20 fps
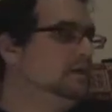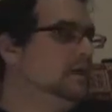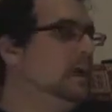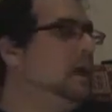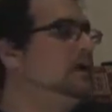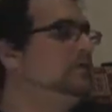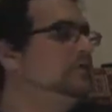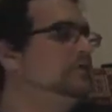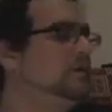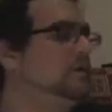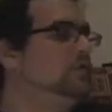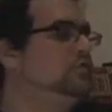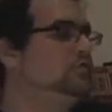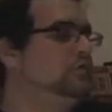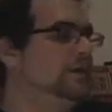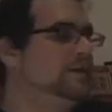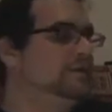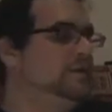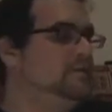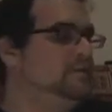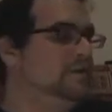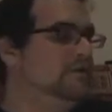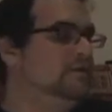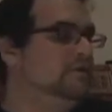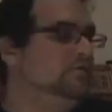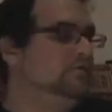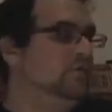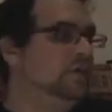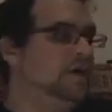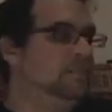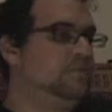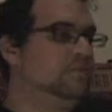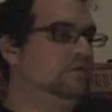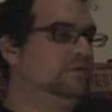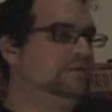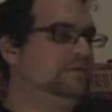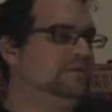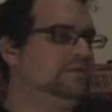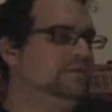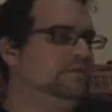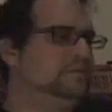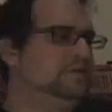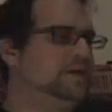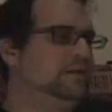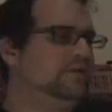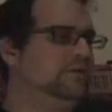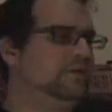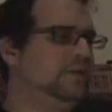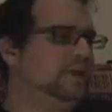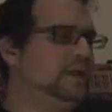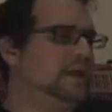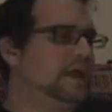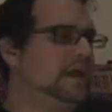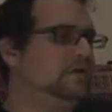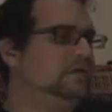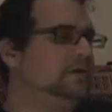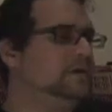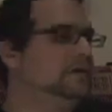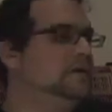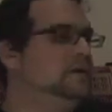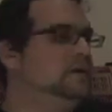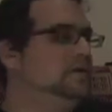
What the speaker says: Also, directly mirrors Grant Morrison's abduction encounter,